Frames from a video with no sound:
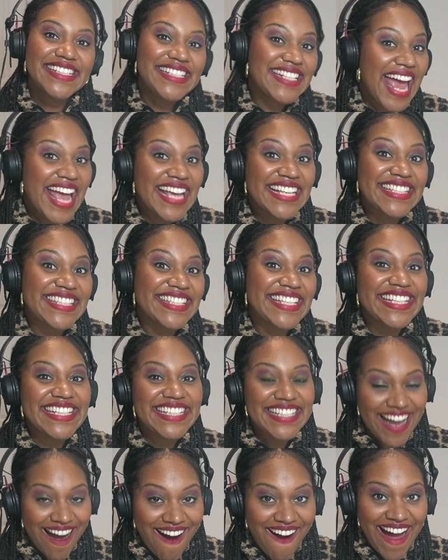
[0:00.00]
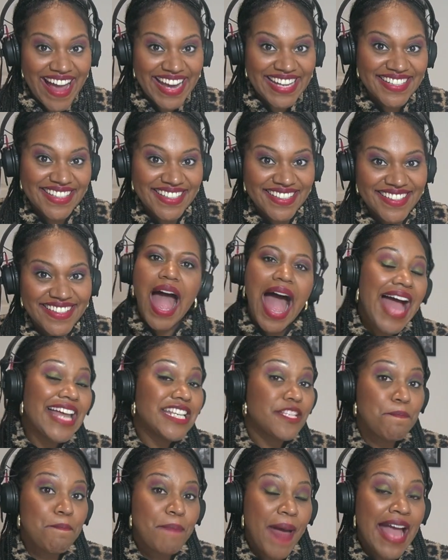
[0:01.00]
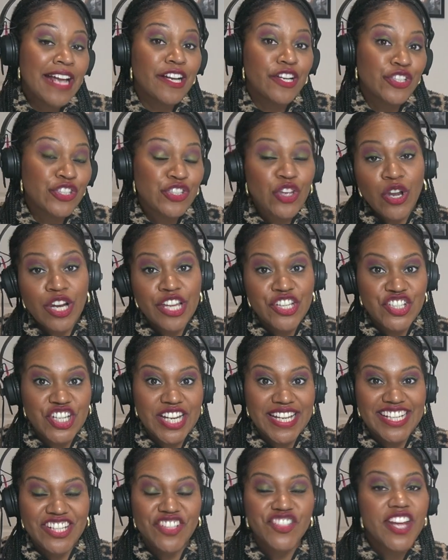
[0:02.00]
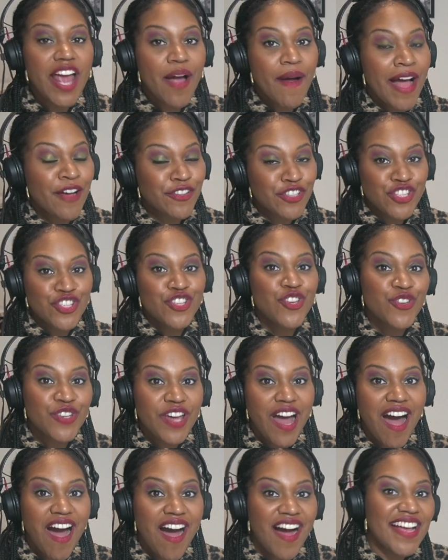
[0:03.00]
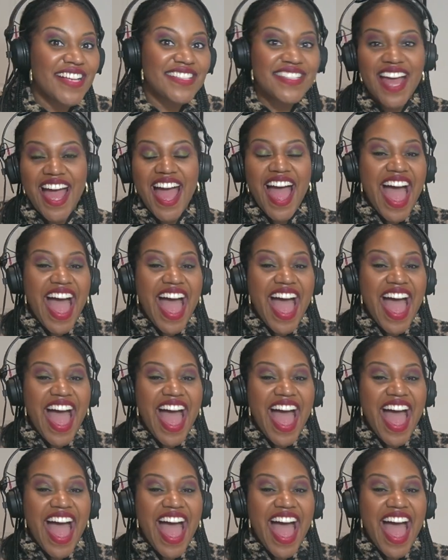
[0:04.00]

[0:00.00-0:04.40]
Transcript: JC9, and Banksology. Shout out to you guys.